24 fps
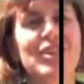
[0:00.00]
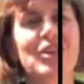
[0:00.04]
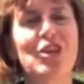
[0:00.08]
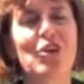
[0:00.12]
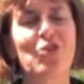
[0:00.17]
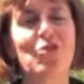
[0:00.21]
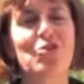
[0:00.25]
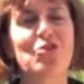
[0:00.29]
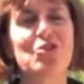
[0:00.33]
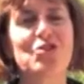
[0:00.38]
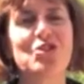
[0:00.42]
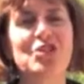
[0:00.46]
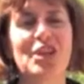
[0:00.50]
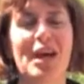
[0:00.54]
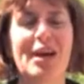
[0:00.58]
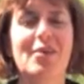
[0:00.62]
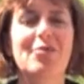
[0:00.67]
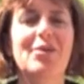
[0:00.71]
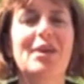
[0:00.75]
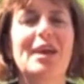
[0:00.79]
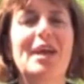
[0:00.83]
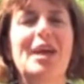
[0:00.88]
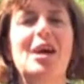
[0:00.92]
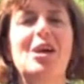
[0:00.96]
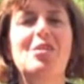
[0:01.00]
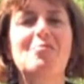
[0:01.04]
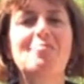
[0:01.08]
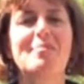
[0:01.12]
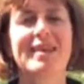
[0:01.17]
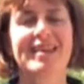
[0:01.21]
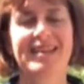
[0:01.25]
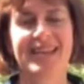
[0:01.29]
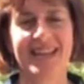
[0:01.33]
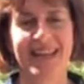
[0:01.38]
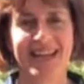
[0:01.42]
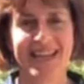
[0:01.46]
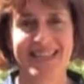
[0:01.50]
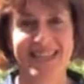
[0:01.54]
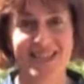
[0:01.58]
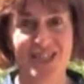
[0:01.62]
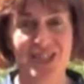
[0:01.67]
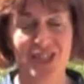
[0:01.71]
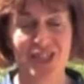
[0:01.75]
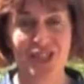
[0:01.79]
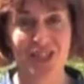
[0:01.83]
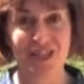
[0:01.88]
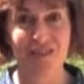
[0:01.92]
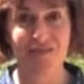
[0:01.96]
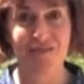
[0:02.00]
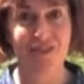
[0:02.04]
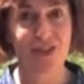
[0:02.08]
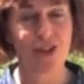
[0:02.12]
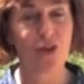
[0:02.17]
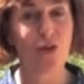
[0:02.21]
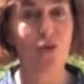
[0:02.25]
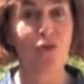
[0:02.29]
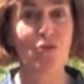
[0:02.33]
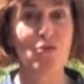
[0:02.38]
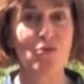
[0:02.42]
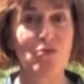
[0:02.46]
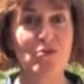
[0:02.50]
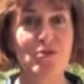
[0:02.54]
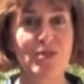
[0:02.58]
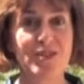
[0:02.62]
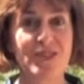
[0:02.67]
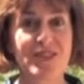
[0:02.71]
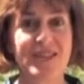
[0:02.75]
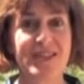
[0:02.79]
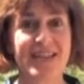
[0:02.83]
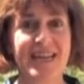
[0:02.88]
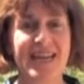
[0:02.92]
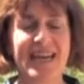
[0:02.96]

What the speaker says: a coach, I want to help my clients achieve their goals.